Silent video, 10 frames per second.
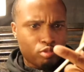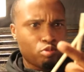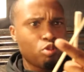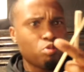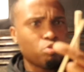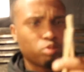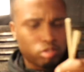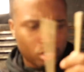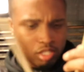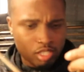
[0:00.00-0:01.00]
Woo.
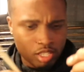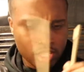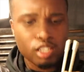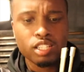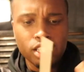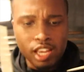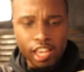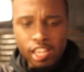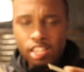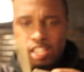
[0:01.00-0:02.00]

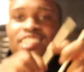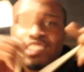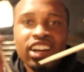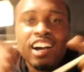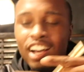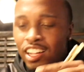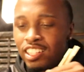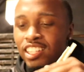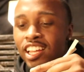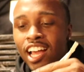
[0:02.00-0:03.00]
Okay. Duh,
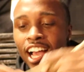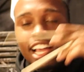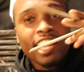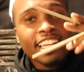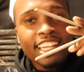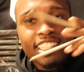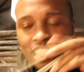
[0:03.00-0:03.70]
I gotta get